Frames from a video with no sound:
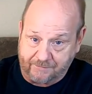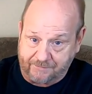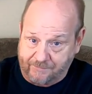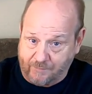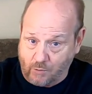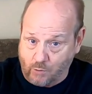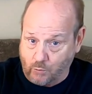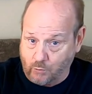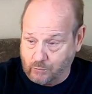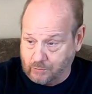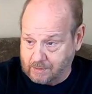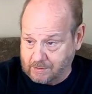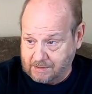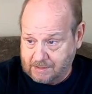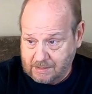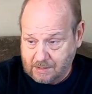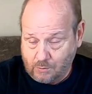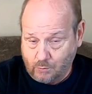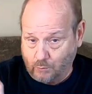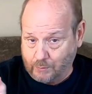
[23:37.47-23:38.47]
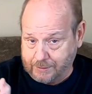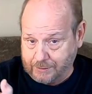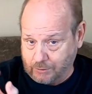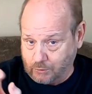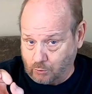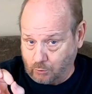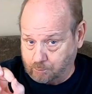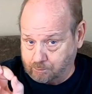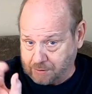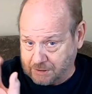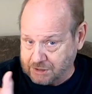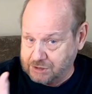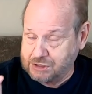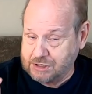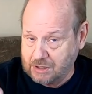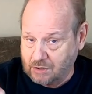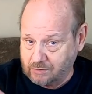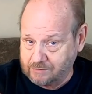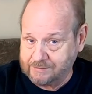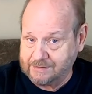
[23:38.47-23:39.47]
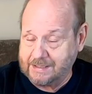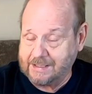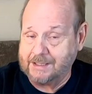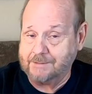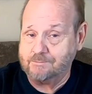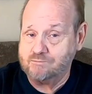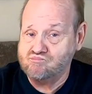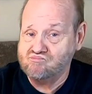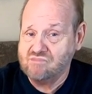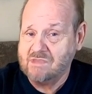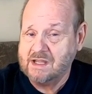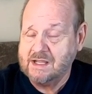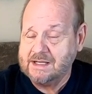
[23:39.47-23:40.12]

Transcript: your phone when you pinch out and that.